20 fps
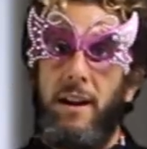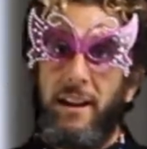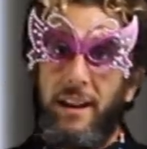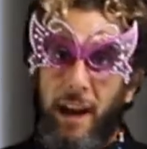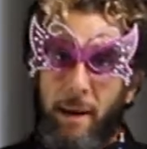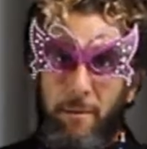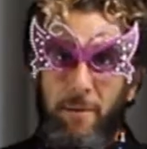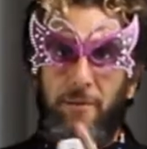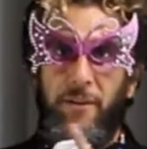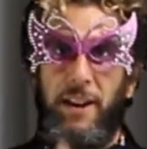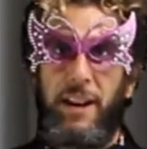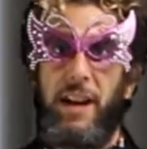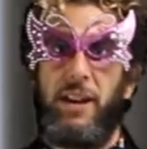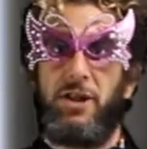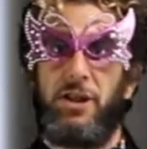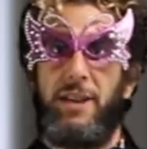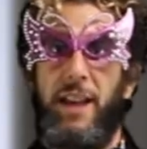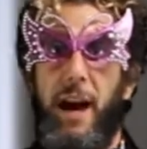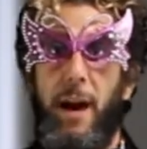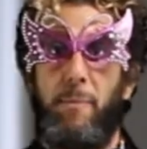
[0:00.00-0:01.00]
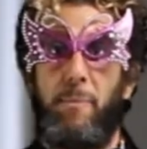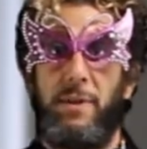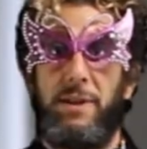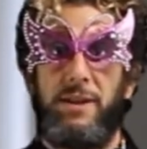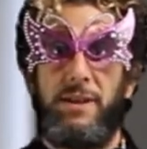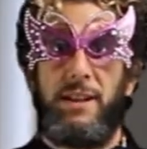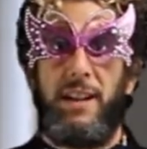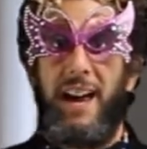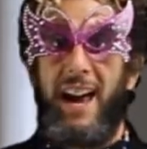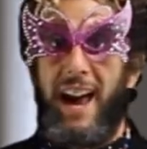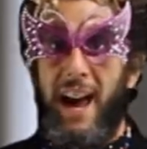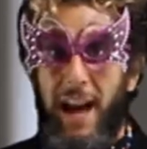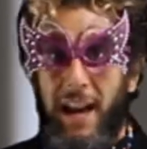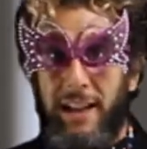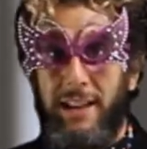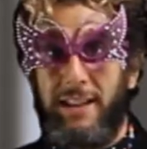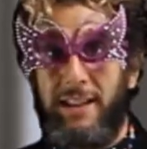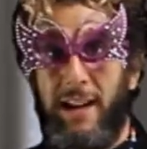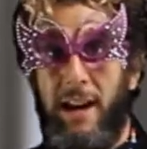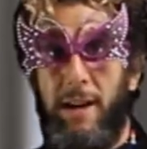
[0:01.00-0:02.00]
Gamification happens
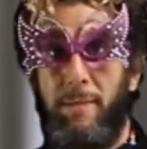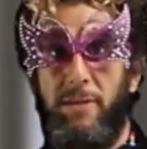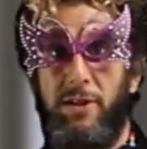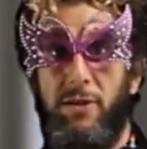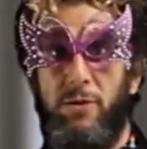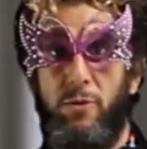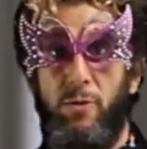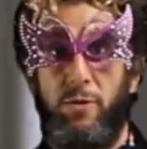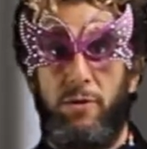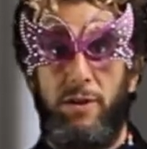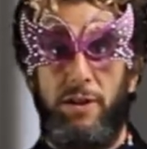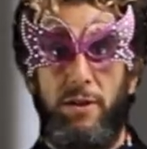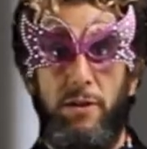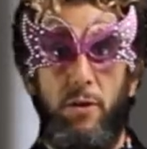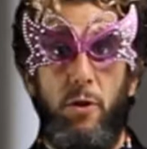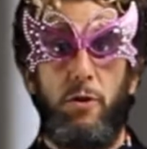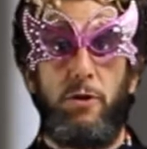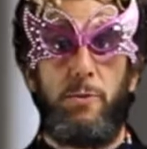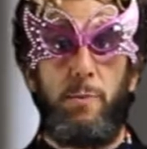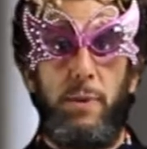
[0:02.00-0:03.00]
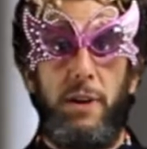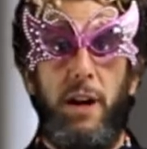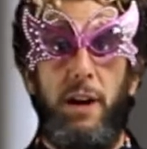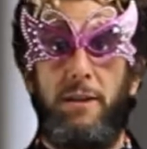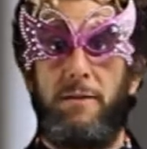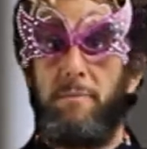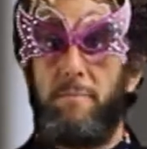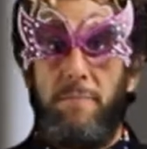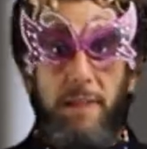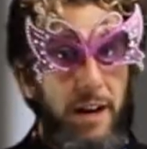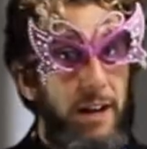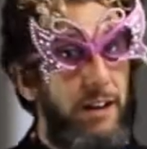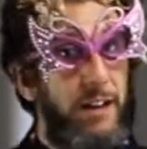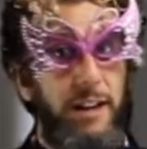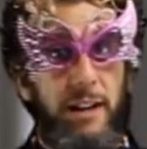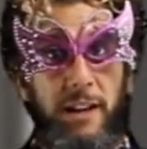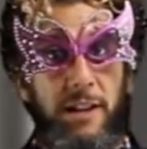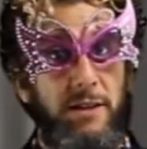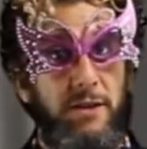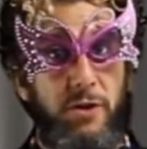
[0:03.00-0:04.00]
anytime a student goes beyond merely
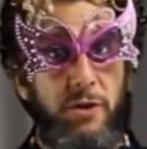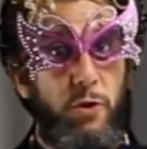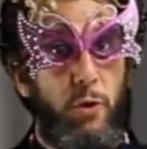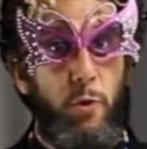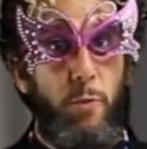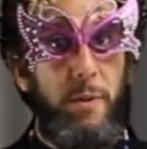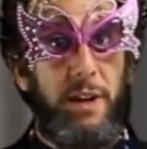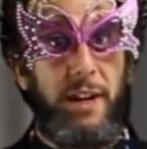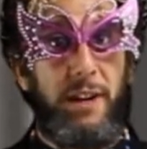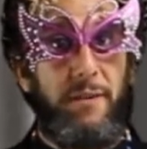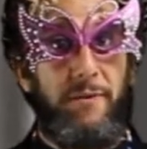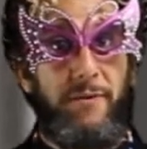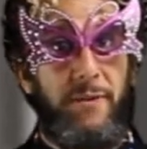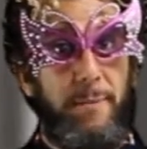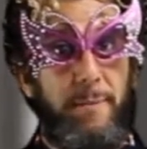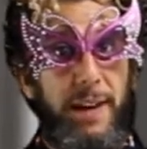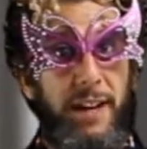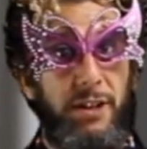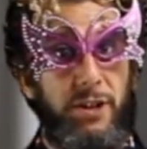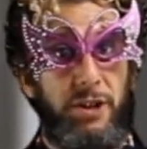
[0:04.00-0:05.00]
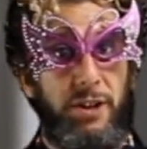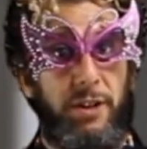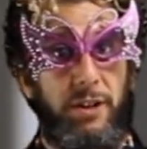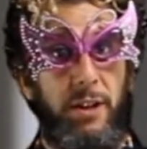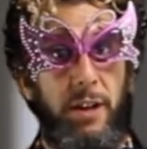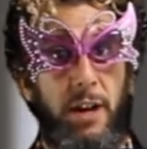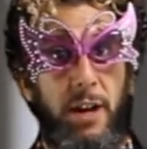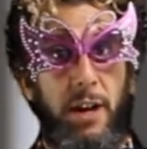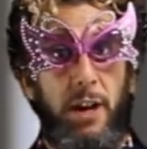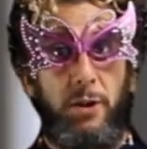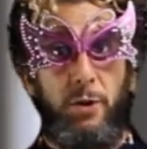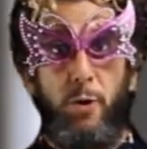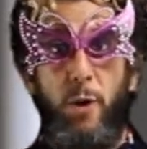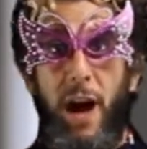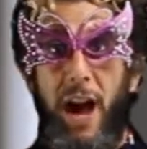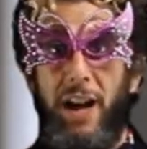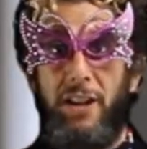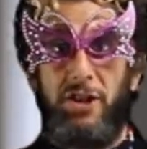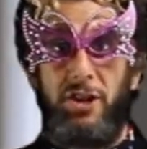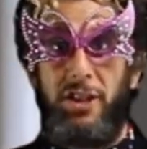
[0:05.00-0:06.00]
consuming information to
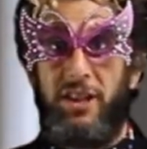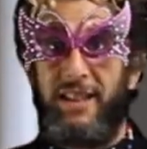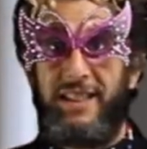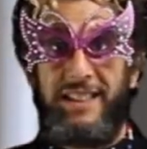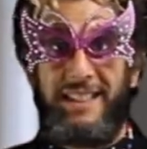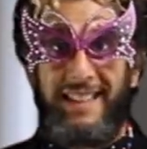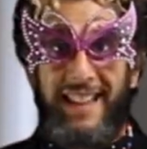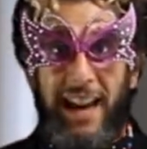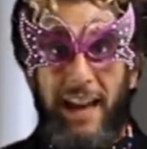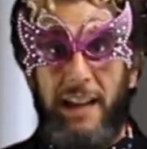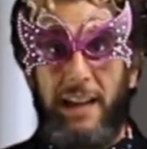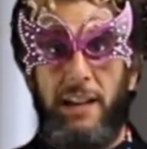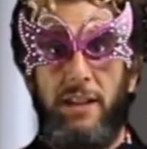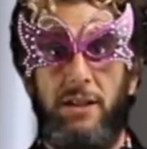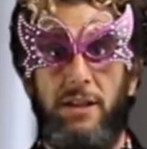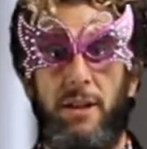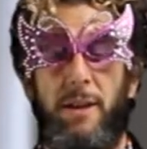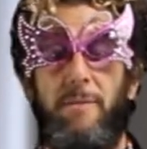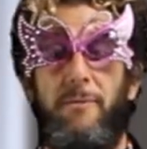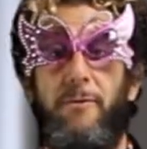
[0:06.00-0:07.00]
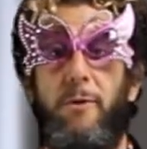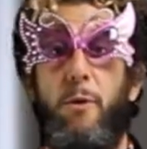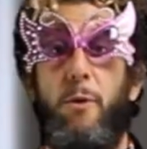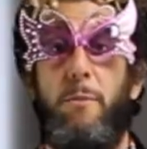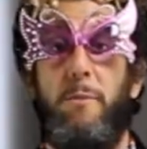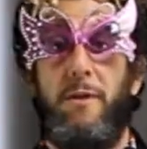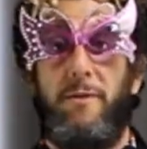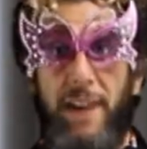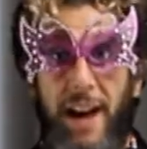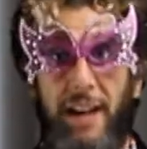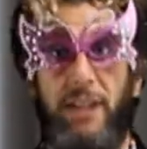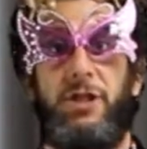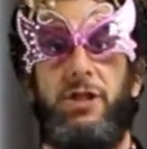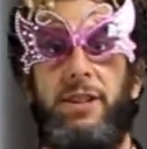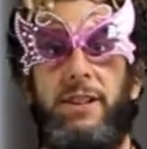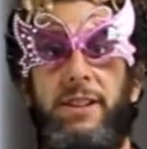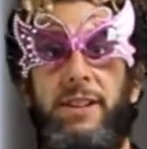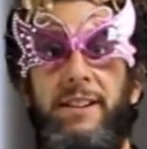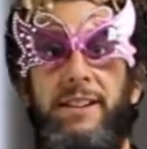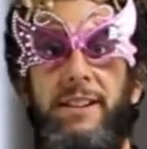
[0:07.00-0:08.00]
actually taking some form of
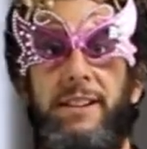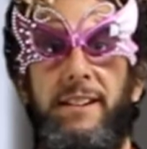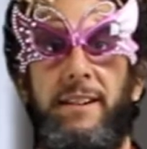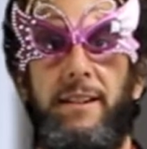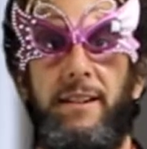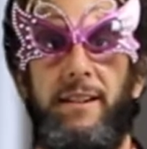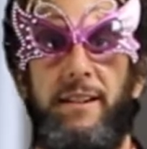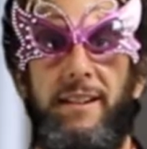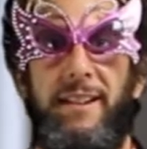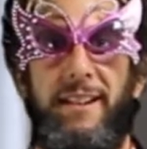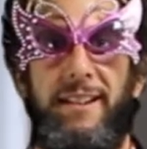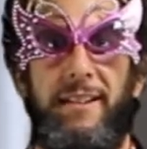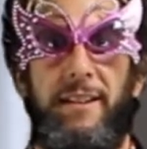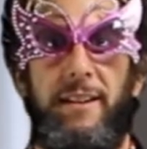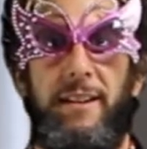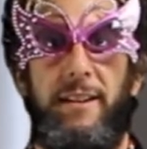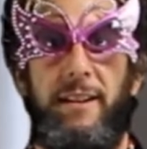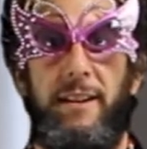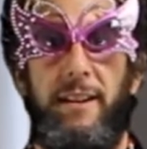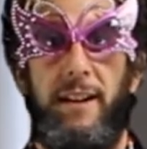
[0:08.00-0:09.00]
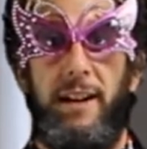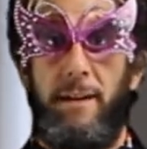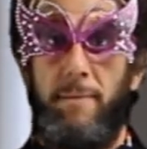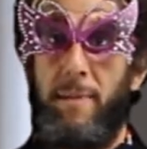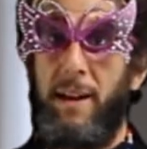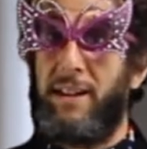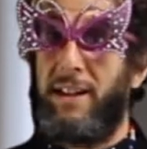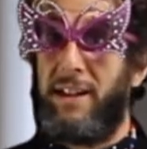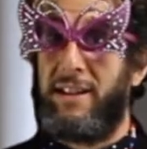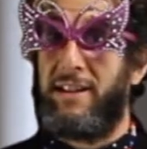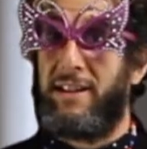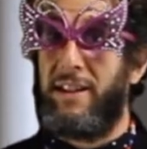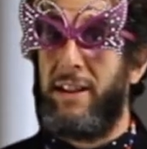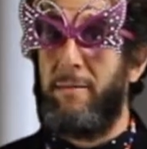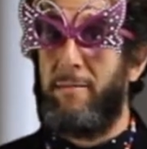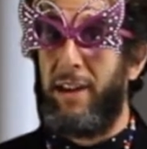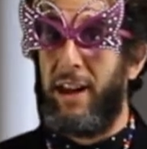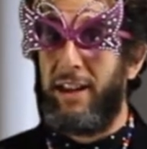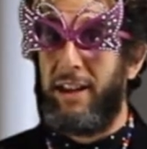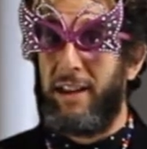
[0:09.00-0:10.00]
action. It may not
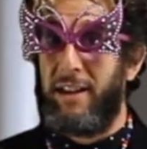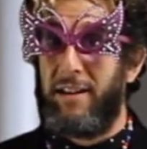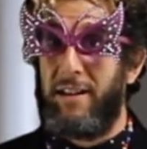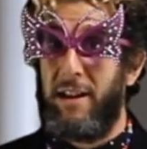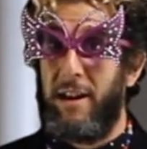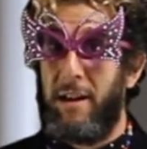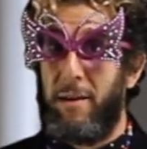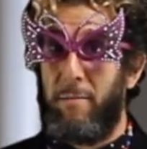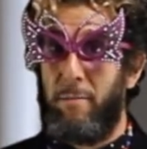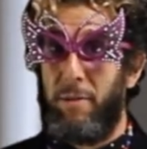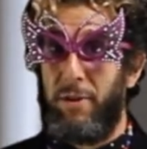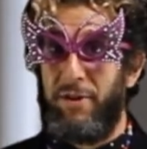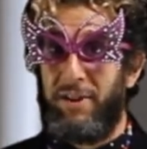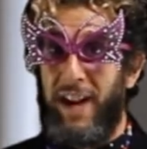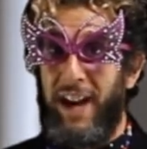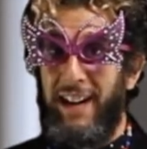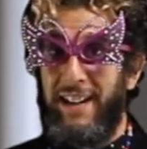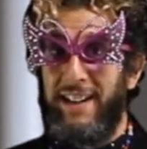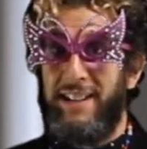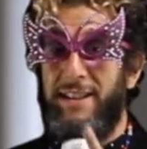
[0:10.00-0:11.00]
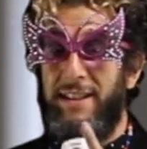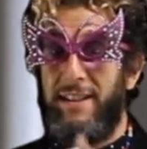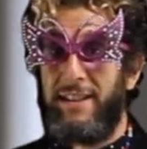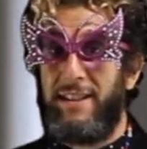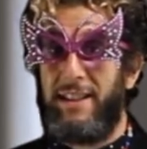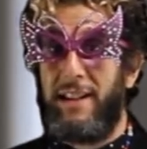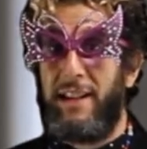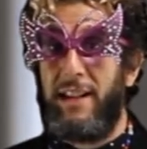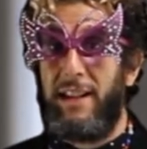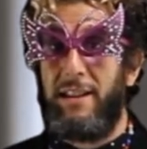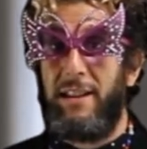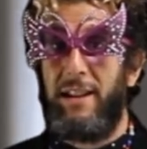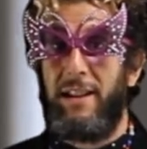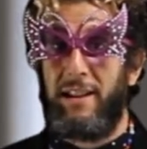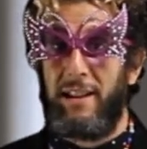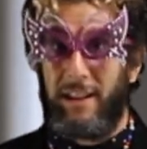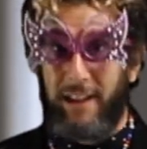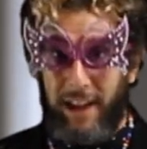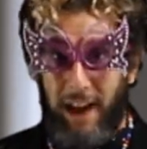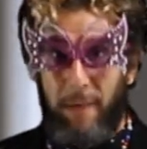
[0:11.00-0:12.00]
seem like it, but that is indeed
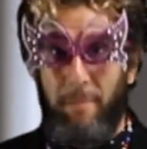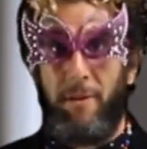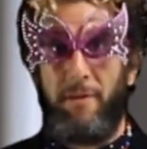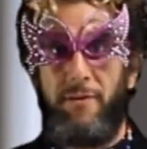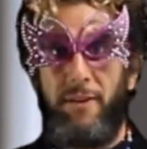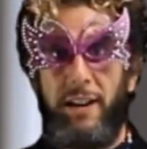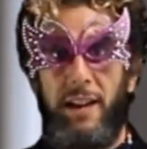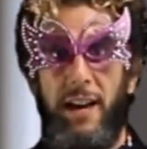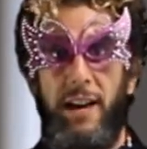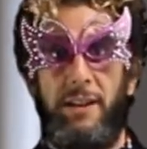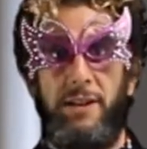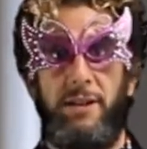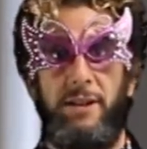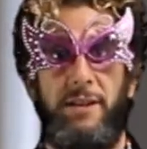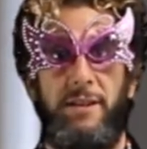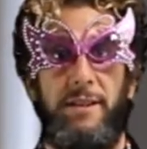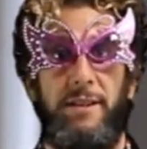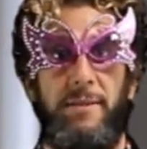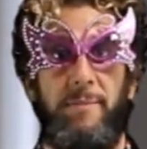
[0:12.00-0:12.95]
gamification.